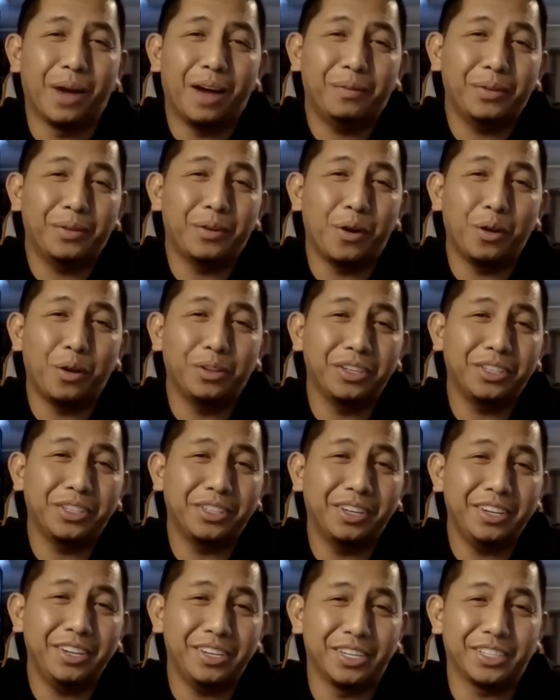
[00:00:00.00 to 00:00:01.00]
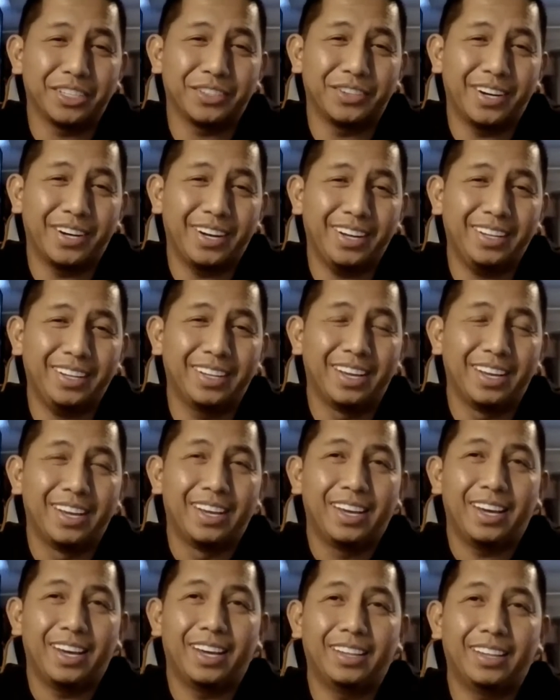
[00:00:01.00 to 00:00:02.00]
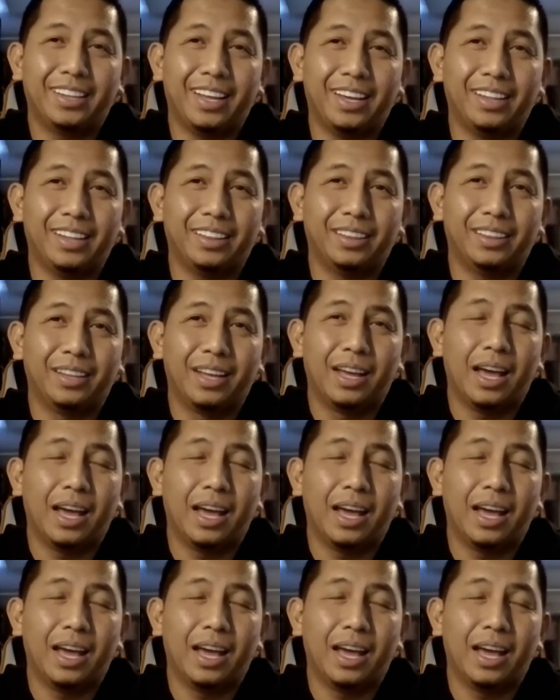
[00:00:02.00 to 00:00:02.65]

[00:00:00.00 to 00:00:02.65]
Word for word: after all these years right and then